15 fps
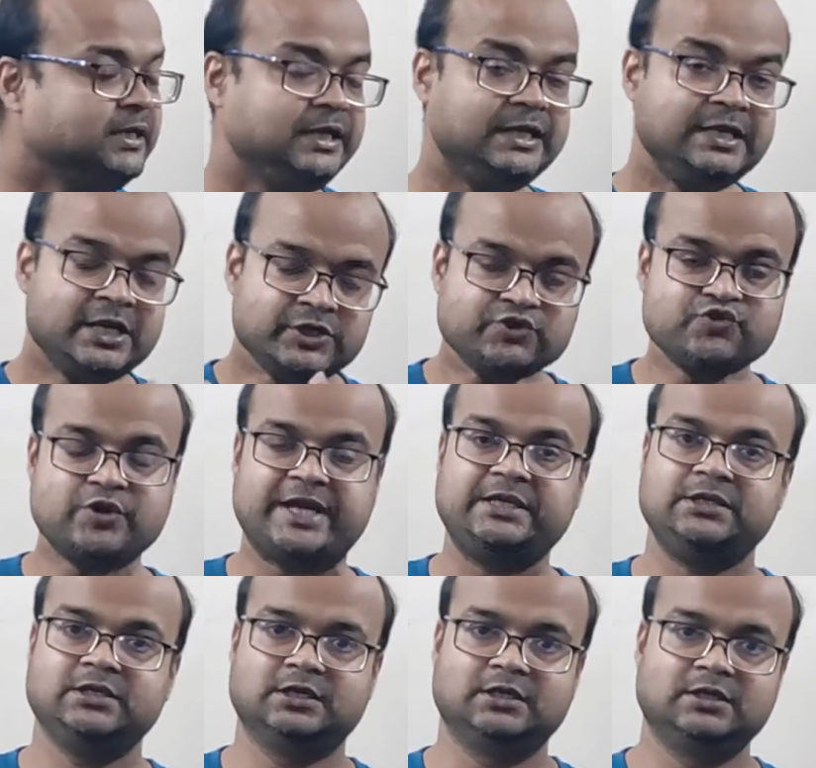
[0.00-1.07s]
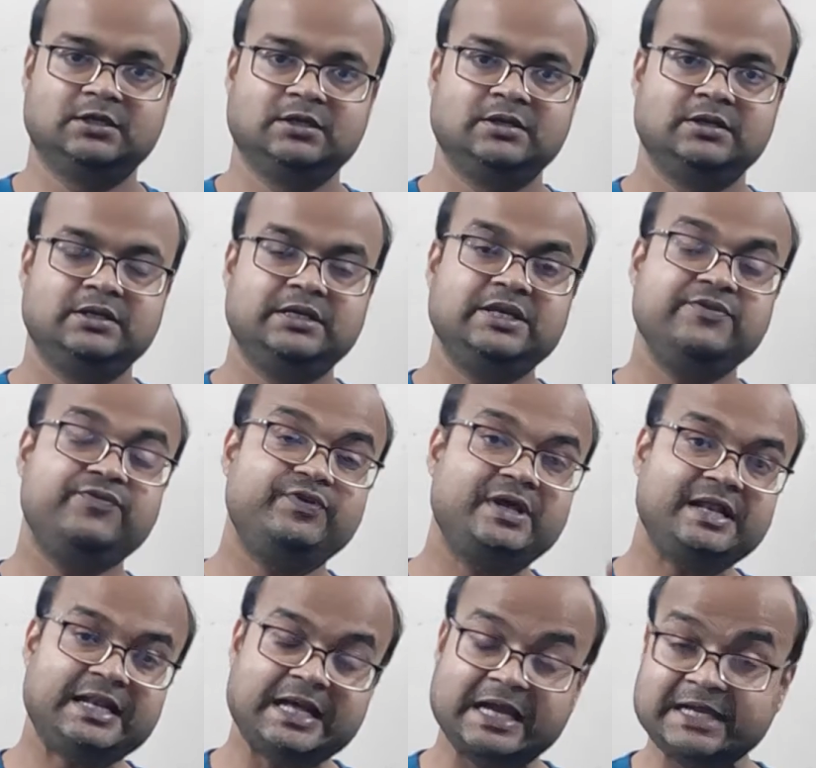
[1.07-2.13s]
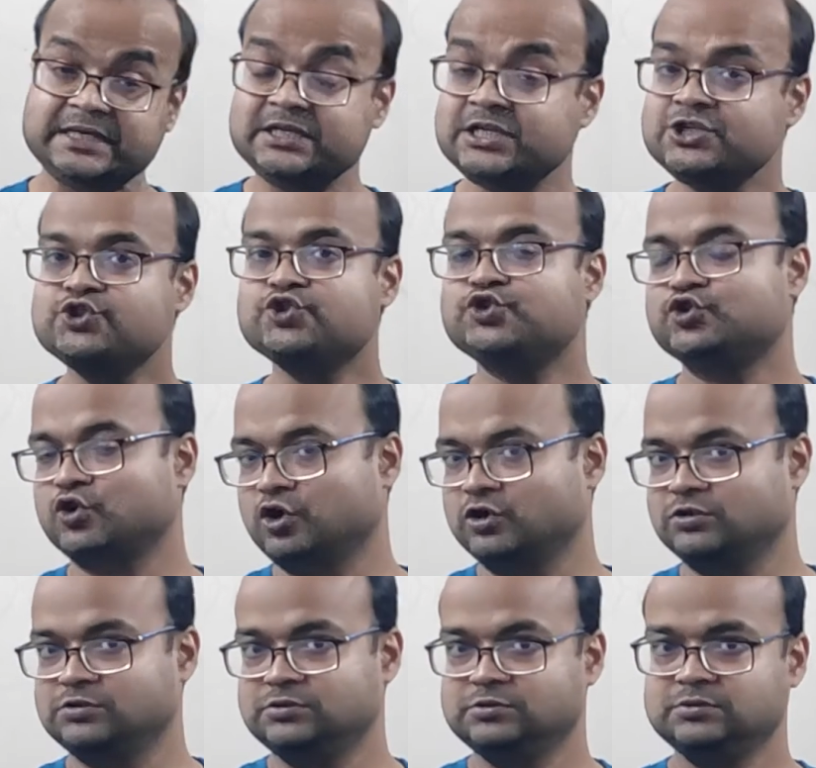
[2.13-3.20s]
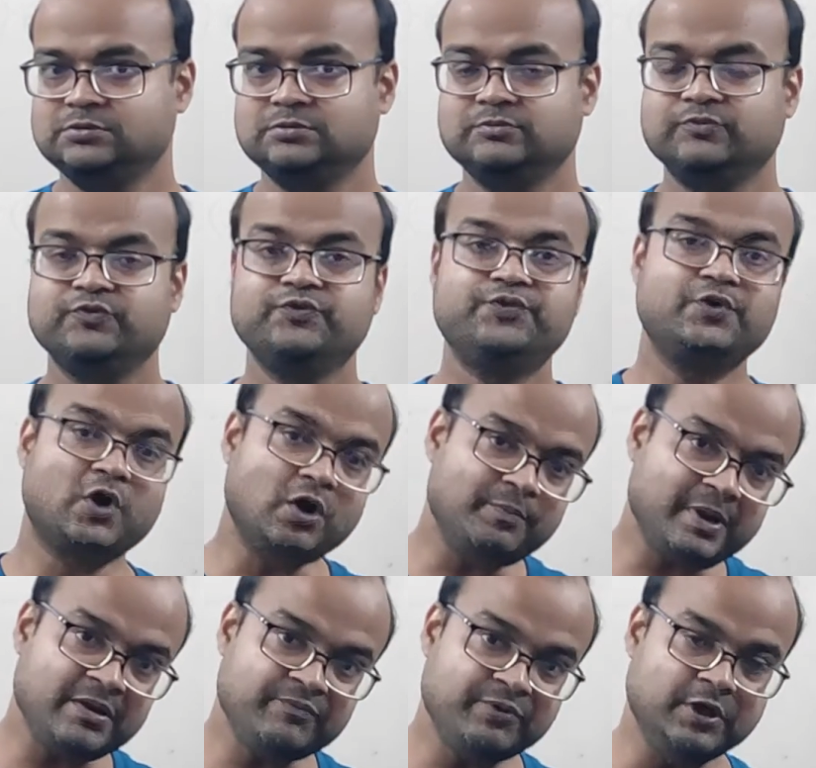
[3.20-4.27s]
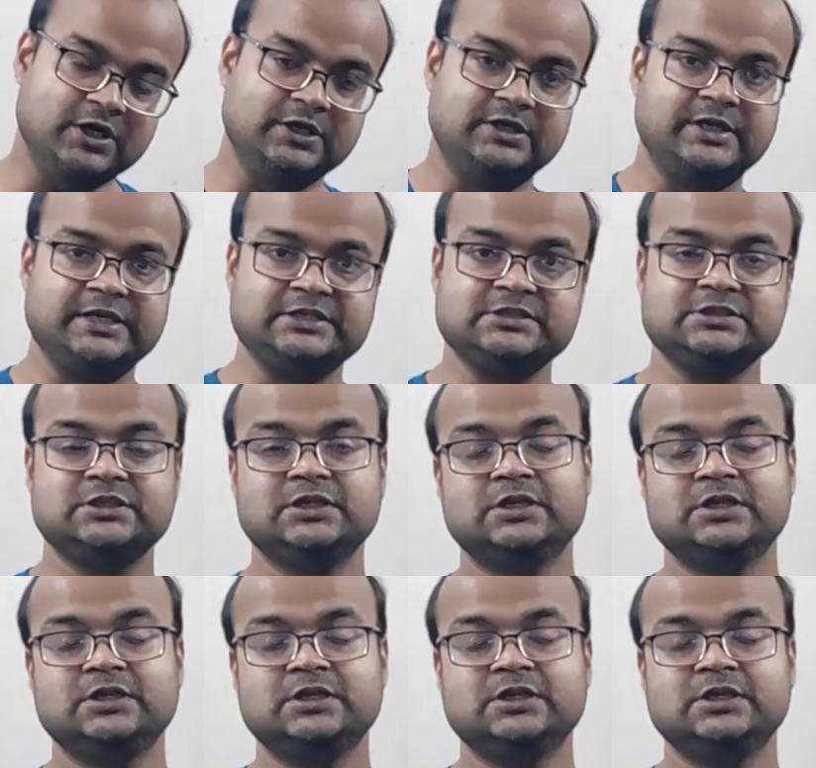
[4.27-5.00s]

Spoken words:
In a triangle, if a line is drawn from a vertex